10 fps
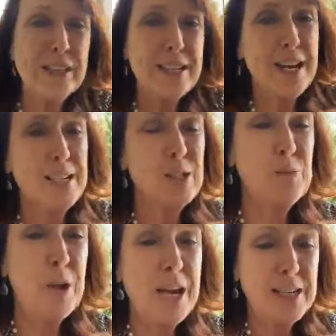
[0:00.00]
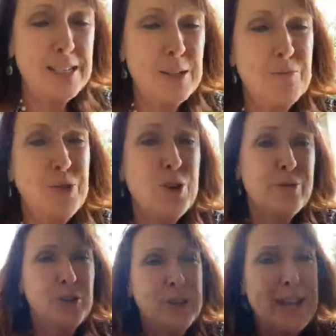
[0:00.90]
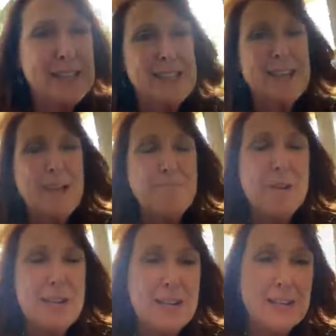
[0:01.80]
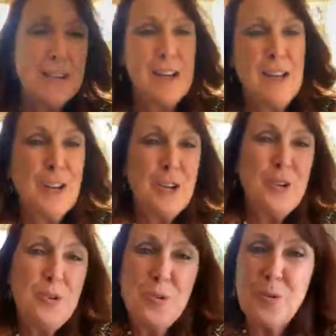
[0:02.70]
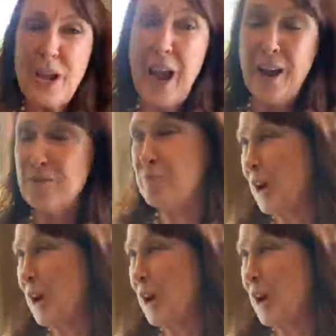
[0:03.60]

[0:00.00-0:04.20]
nice space, beautiful landscaping. You have